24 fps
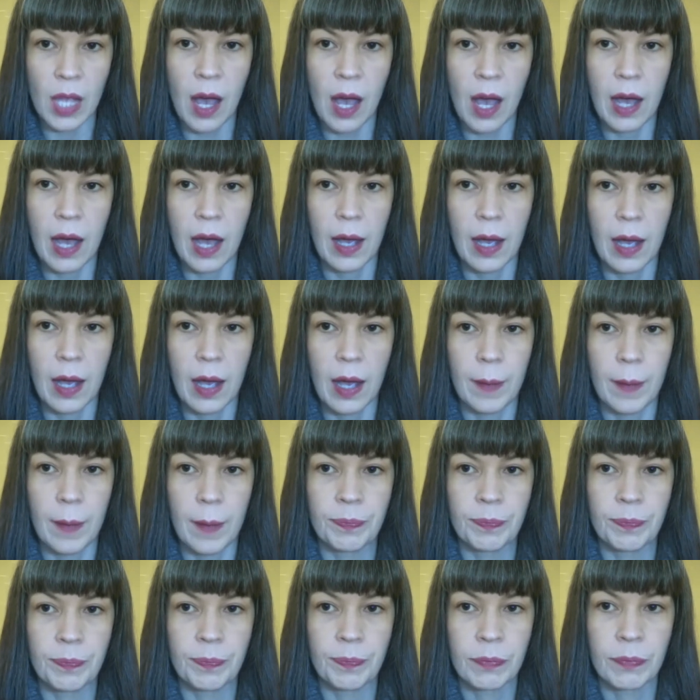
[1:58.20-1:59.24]

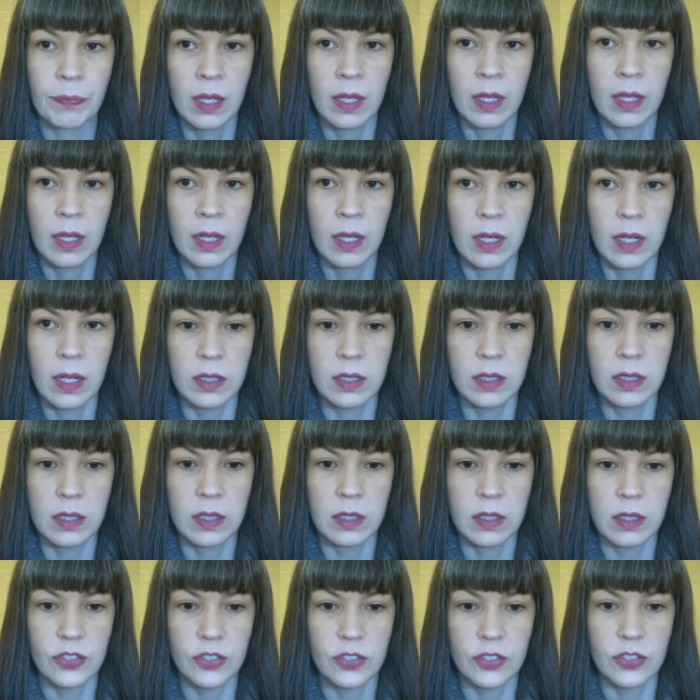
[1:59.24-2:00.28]
um,
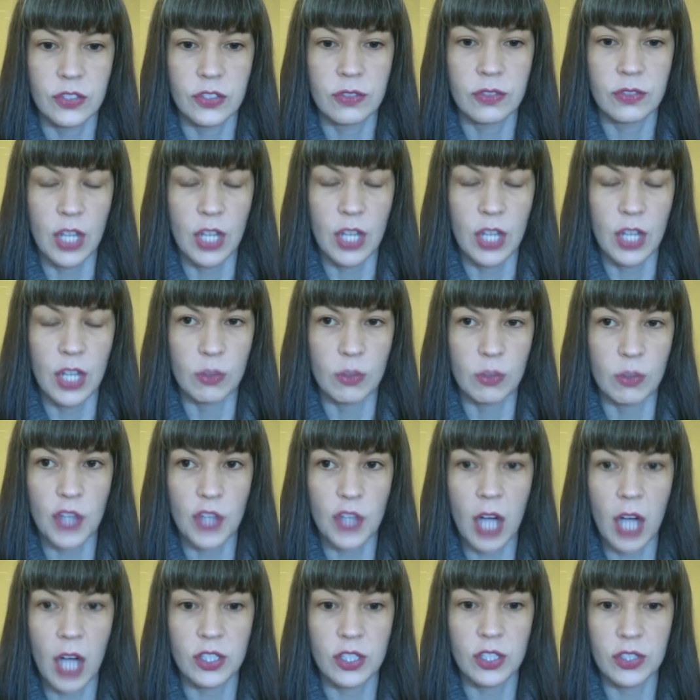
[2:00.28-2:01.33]
you know, to the
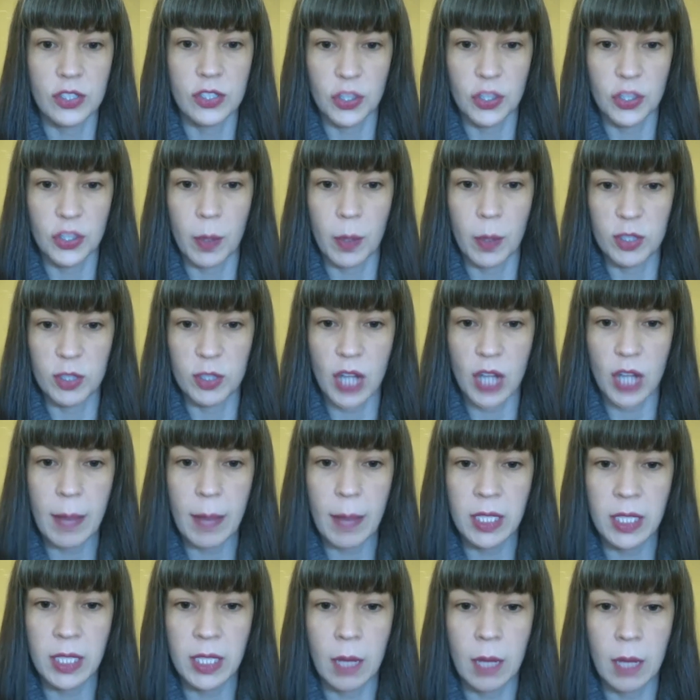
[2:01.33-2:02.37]
doctors who are
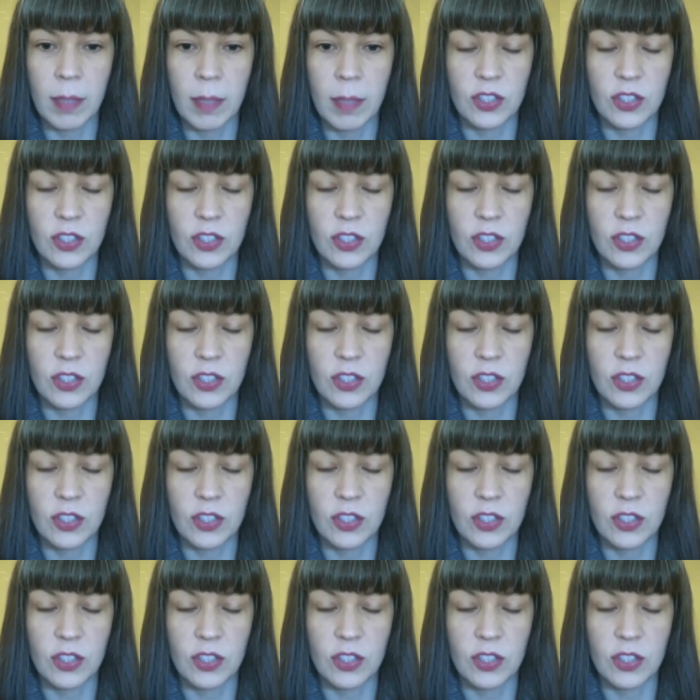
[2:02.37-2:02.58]
prescribing them,